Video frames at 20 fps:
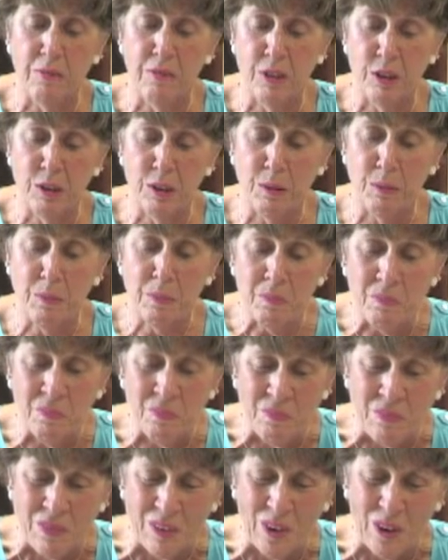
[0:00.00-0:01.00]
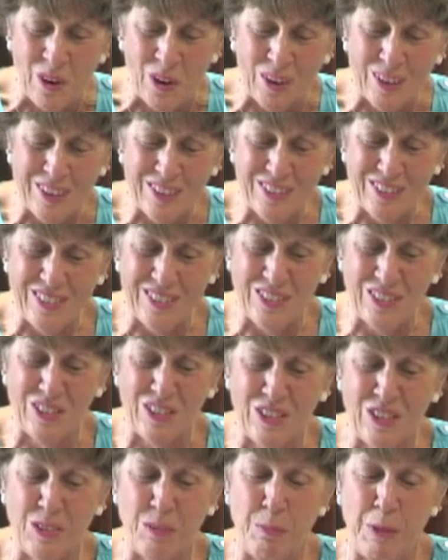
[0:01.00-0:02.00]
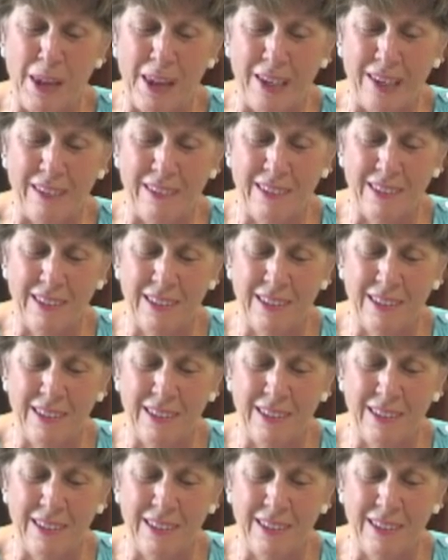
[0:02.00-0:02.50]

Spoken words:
very hard decisions to make,